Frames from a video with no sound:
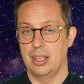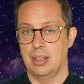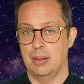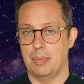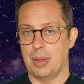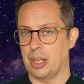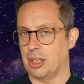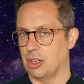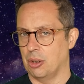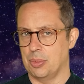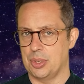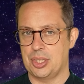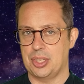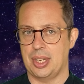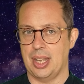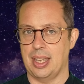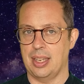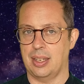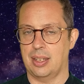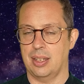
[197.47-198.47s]
Make no
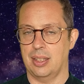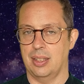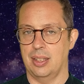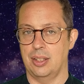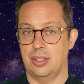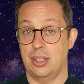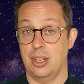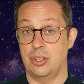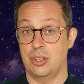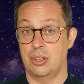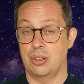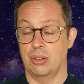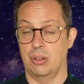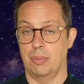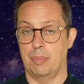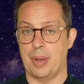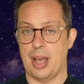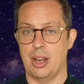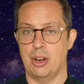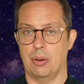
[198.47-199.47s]
mistake, the digital
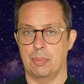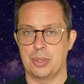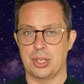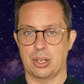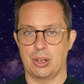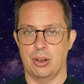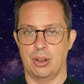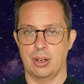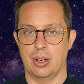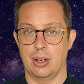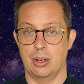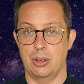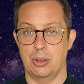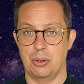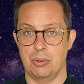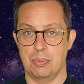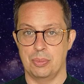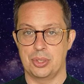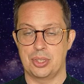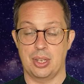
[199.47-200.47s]
panopticon
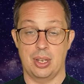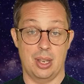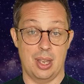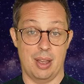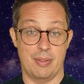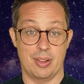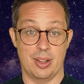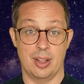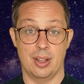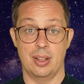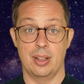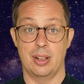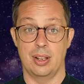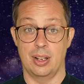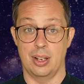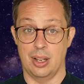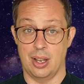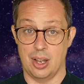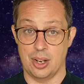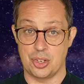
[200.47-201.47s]
looms ever
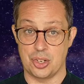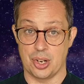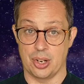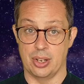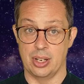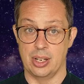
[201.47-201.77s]
larger.